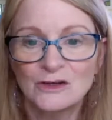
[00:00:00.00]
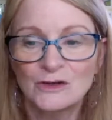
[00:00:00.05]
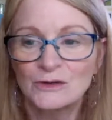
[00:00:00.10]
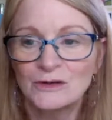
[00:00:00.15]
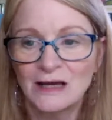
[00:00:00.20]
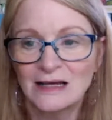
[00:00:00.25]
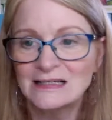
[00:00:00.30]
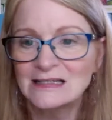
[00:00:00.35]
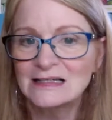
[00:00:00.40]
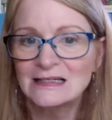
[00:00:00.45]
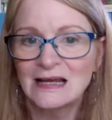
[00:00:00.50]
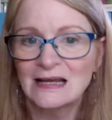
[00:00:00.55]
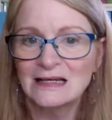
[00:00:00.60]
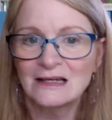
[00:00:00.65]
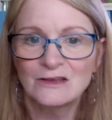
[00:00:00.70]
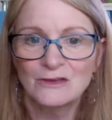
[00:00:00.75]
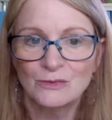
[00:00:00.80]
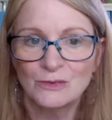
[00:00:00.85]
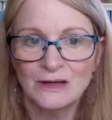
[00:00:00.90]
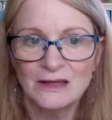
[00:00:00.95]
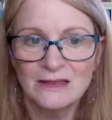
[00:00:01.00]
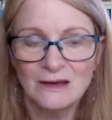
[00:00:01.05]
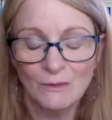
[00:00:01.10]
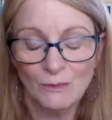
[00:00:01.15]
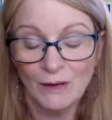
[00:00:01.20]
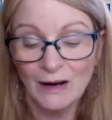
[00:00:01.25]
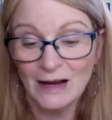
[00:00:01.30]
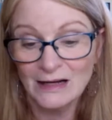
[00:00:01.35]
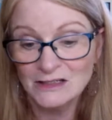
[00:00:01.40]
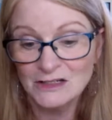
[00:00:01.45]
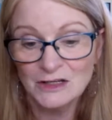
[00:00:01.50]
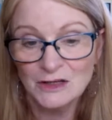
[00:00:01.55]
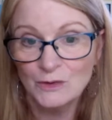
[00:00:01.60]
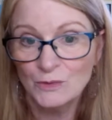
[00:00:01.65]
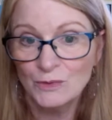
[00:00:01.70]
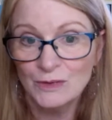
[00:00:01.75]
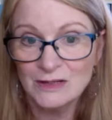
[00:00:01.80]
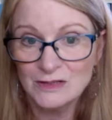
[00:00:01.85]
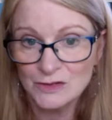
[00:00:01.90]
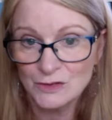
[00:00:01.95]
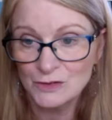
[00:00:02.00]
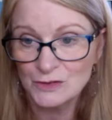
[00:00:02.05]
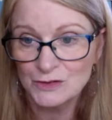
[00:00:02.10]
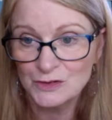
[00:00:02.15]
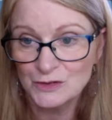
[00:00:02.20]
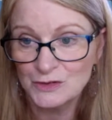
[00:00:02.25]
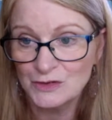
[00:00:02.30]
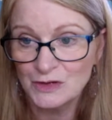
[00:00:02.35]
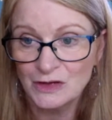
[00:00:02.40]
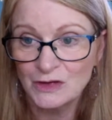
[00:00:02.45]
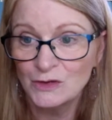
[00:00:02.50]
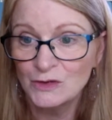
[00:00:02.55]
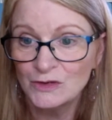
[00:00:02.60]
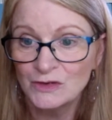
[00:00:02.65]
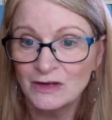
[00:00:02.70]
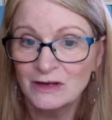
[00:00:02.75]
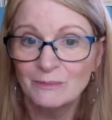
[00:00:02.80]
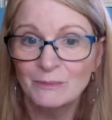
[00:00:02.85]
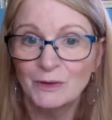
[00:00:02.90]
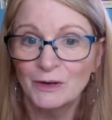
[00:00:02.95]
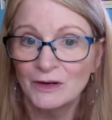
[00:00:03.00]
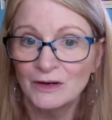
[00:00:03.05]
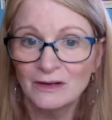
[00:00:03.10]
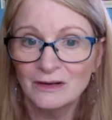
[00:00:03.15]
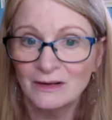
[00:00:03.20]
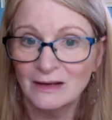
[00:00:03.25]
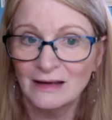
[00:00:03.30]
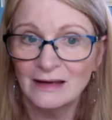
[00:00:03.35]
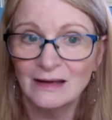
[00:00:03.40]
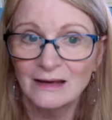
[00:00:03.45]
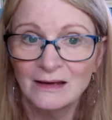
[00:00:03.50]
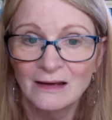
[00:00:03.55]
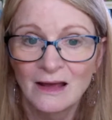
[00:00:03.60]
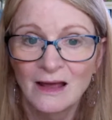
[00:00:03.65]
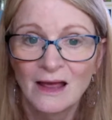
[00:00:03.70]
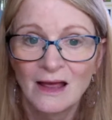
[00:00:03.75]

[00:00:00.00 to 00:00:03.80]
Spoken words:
1993, there were actually researchers at UC Berkeley